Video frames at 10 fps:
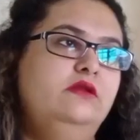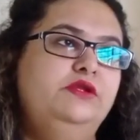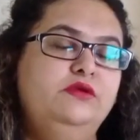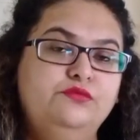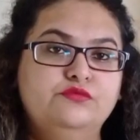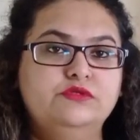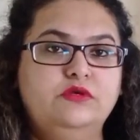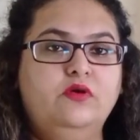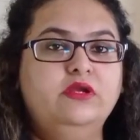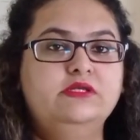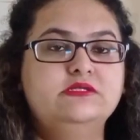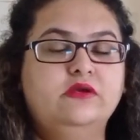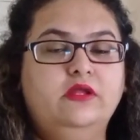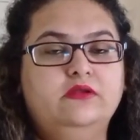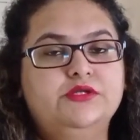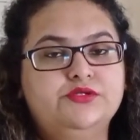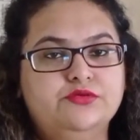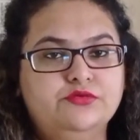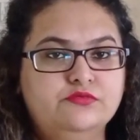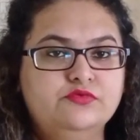news or is related
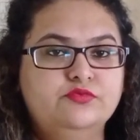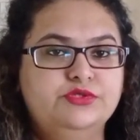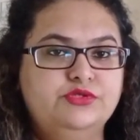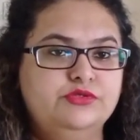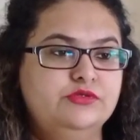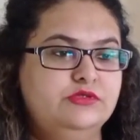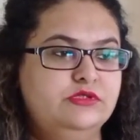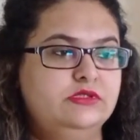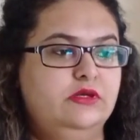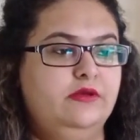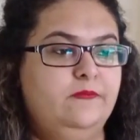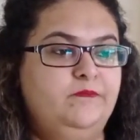to news which is